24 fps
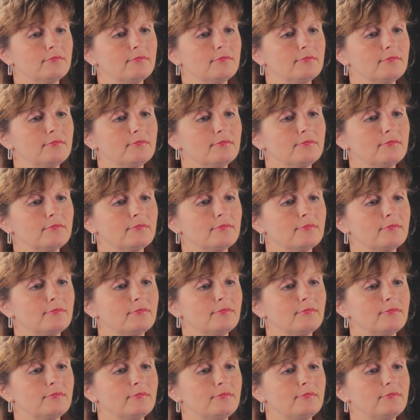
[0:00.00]

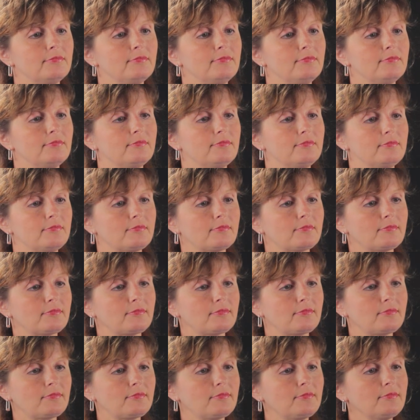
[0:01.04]

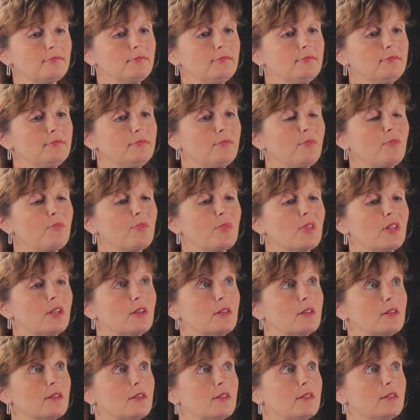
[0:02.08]

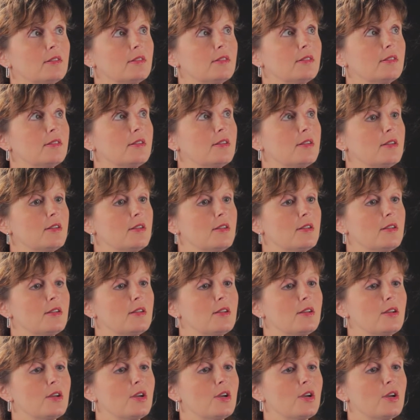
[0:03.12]
[no speech]